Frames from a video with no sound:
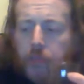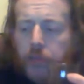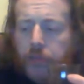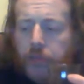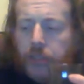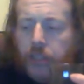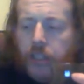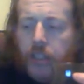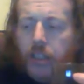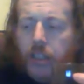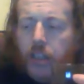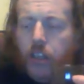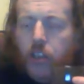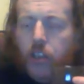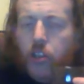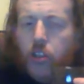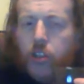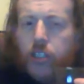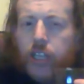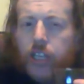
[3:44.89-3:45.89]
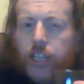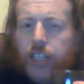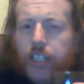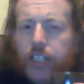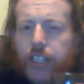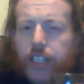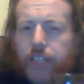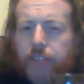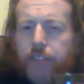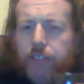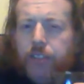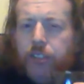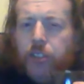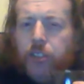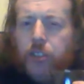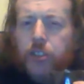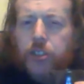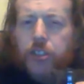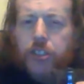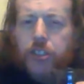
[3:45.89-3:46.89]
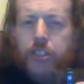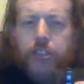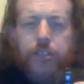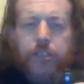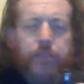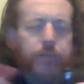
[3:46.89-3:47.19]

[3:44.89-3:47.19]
Brothers are located here in Yorkshire.